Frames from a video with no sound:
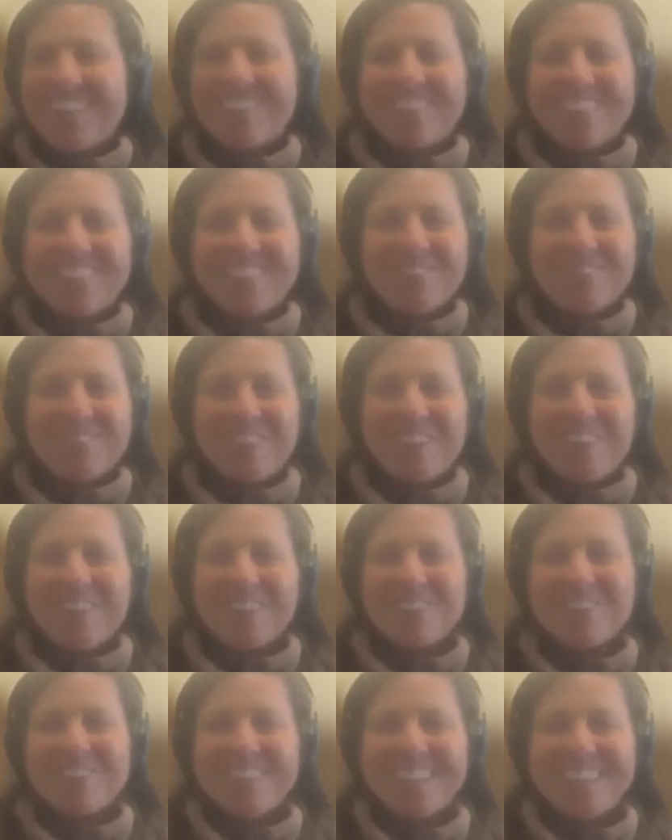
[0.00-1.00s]
whatever you
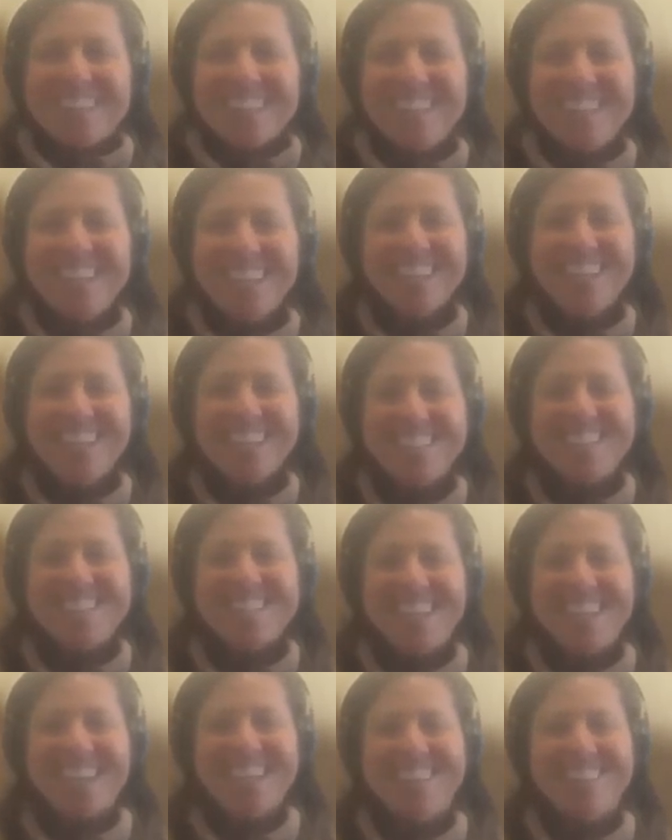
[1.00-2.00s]
prompt me
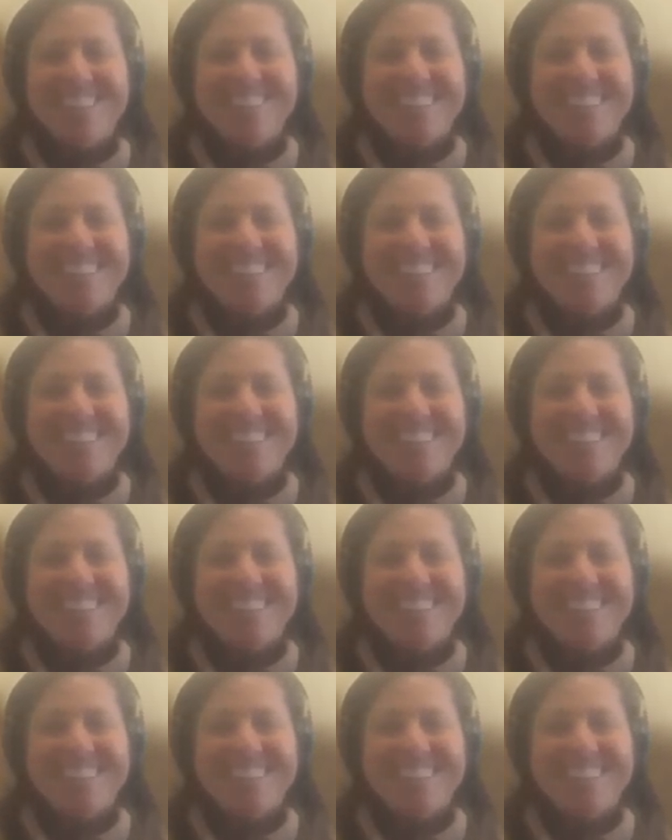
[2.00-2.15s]
to talk